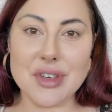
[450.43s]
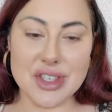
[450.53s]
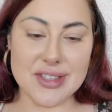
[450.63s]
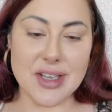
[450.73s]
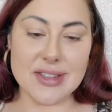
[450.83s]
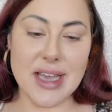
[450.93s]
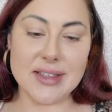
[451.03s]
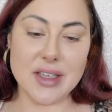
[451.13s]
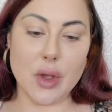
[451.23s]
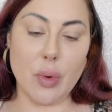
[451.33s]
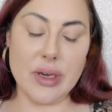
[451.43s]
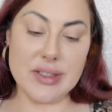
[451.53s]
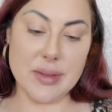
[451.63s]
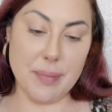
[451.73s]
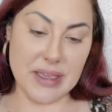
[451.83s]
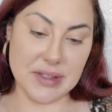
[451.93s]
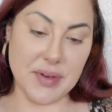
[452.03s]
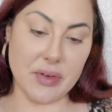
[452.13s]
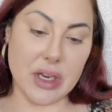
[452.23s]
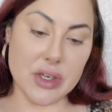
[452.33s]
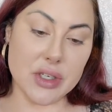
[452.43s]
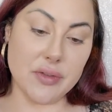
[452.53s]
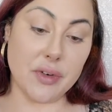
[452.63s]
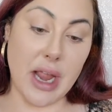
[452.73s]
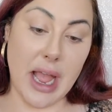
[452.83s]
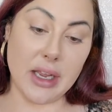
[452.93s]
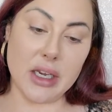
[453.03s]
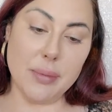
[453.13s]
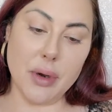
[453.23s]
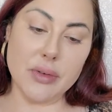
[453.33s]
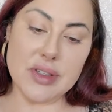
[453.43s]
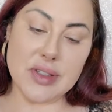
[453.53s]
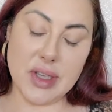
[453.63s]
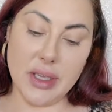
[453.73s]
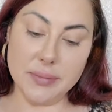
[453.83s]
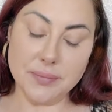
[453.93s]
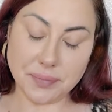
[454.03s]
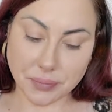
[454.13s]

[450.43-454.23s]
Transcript: Giselle's asking, what is the best foundation for acne-prone skin?